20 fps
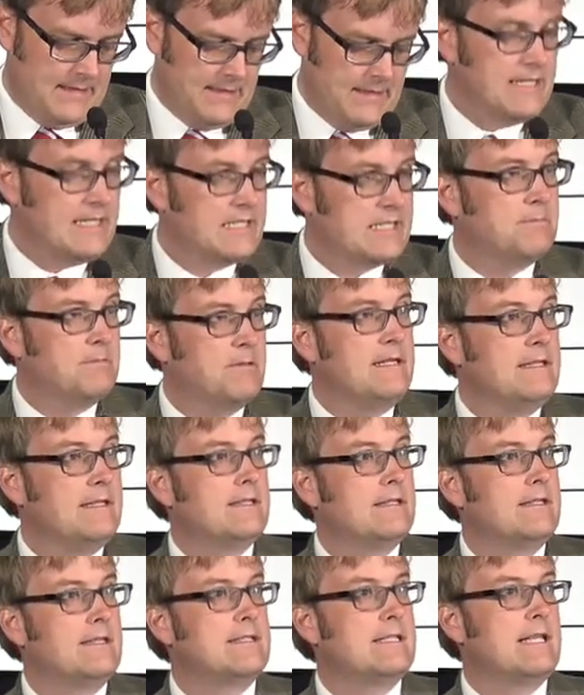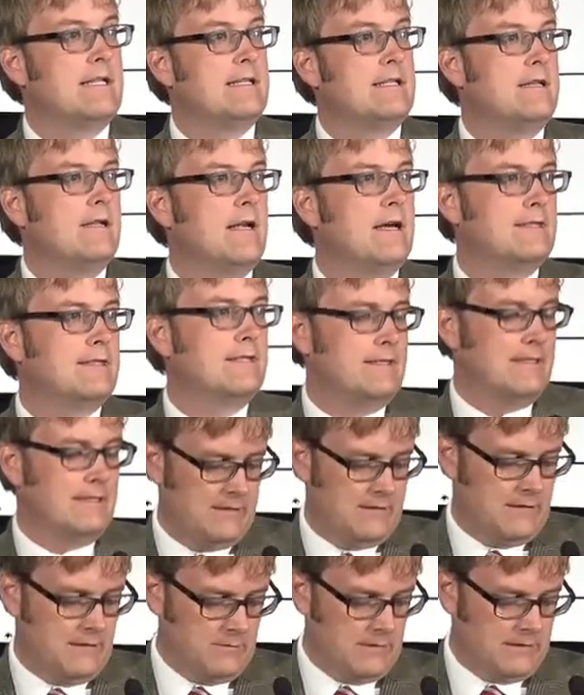He explained that this had nothing to
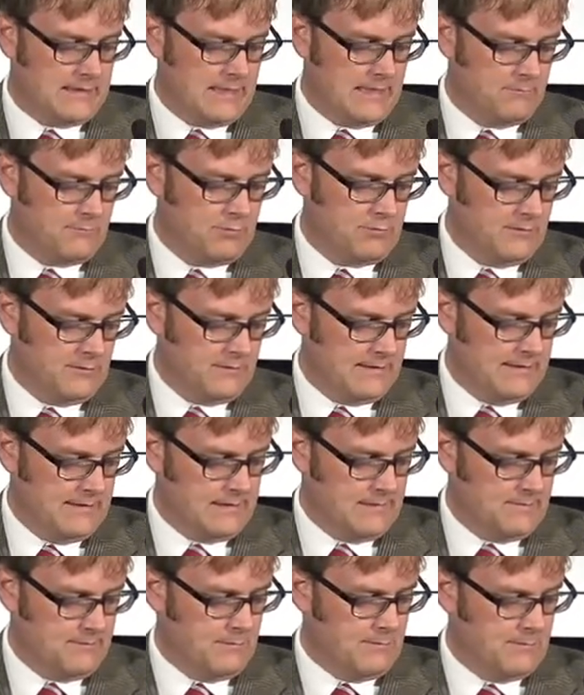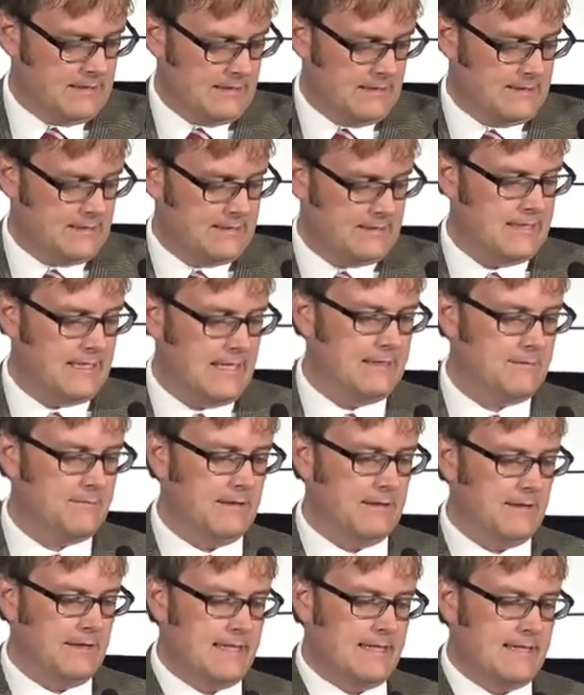do with temporal things, but was instead
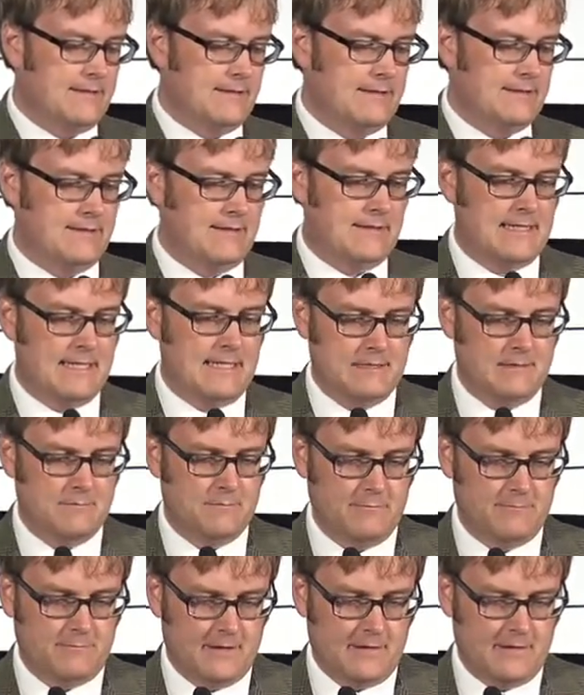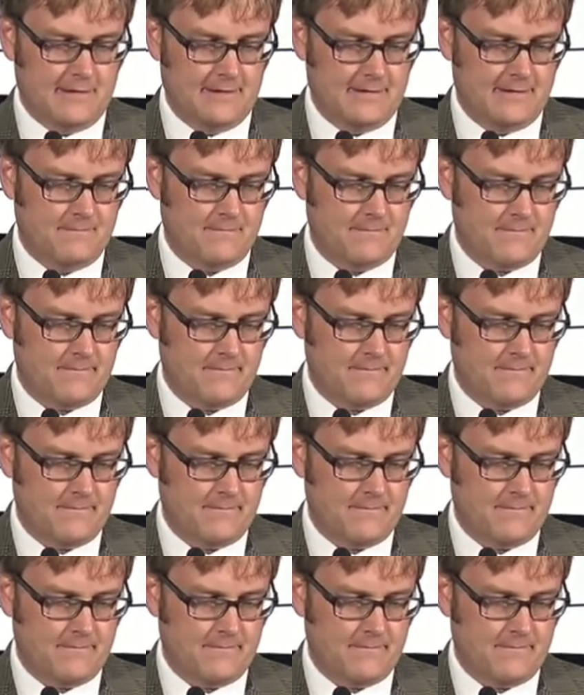related to the kingdom of God.